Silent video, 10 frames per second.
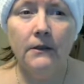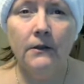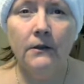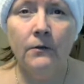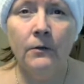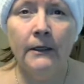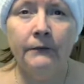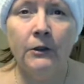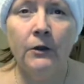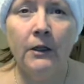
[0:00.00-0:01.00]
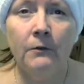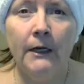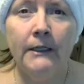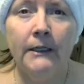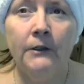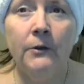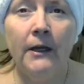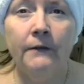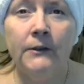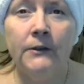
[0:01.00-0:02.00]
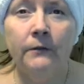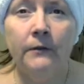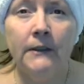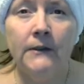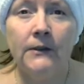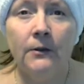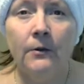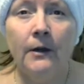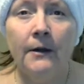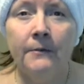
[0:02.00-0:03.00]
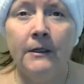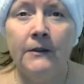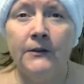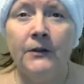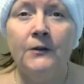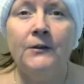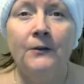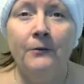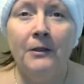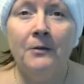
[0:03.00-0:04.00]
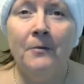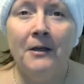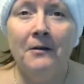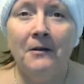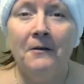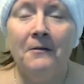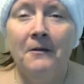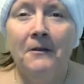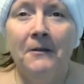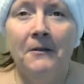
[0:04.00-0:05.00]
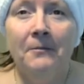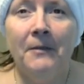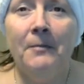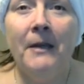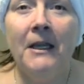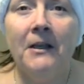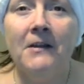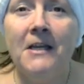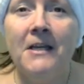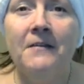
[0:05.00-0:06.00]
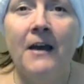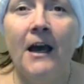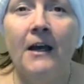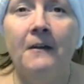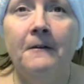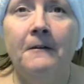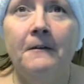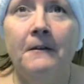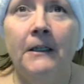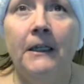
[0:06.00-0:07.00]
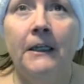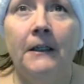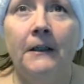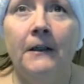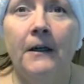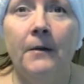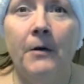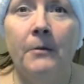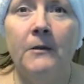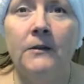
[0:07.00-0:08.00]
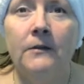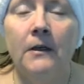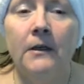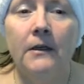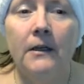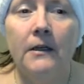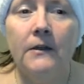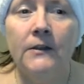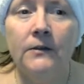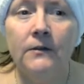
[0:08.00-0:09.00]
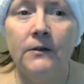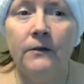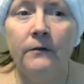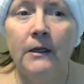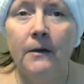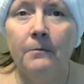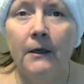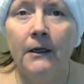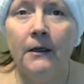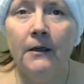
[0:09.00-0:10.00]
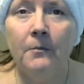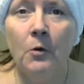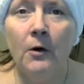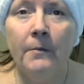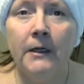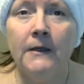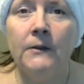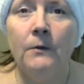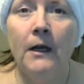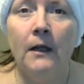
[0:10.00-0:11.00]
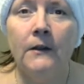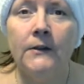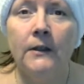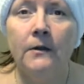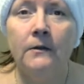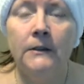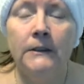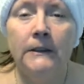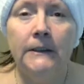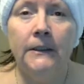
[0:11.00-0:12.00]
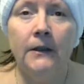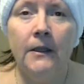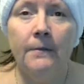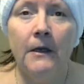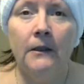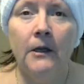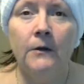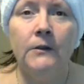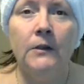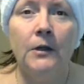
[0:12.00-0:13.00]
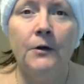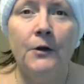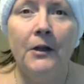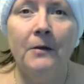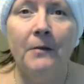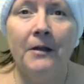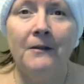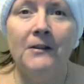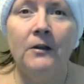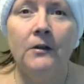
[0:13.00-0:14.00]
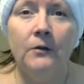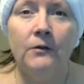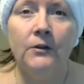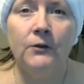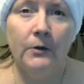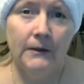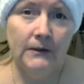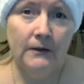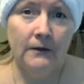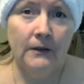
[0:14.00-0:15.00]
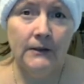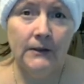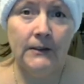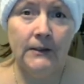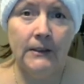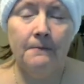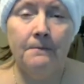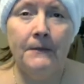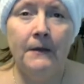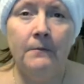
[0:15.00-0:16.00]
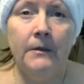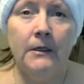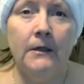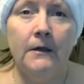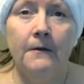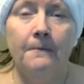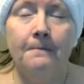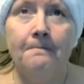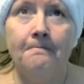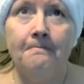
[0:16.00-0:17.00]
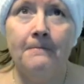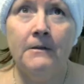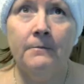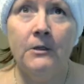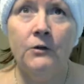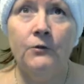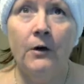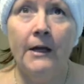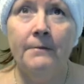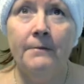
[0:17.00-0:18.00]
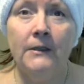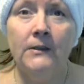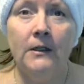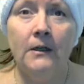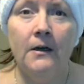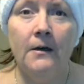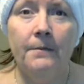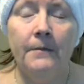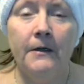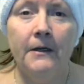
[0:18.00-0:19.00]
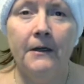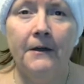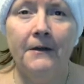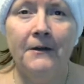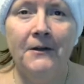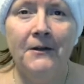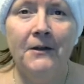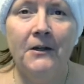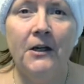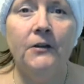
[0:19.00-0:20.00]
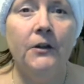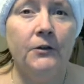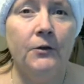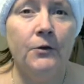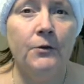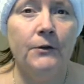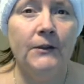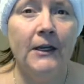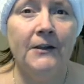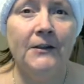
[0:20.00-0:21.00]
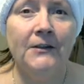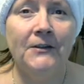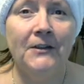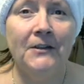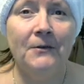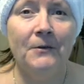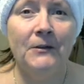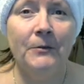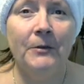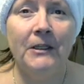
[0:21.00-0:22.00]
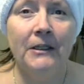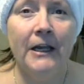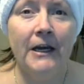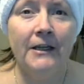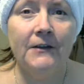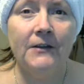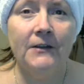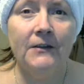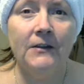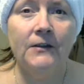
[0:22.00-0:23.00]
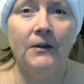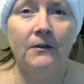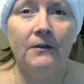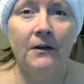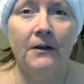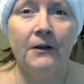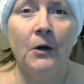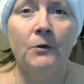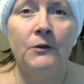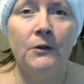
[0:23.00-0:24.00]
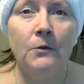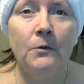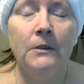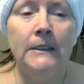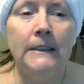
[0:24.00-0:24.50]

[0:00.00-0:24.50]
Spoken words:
you really have to cook it right, and I do have a sous vide, so I'm going to start sous videing my bacon to eat that, and probably I had to sous vide up my pork butt as well. So keep that slow cooking method so you don't destroy the cysteine. But I'm going to try mixing up. Dr. Kruse has a recipe he likes. It's his go-to.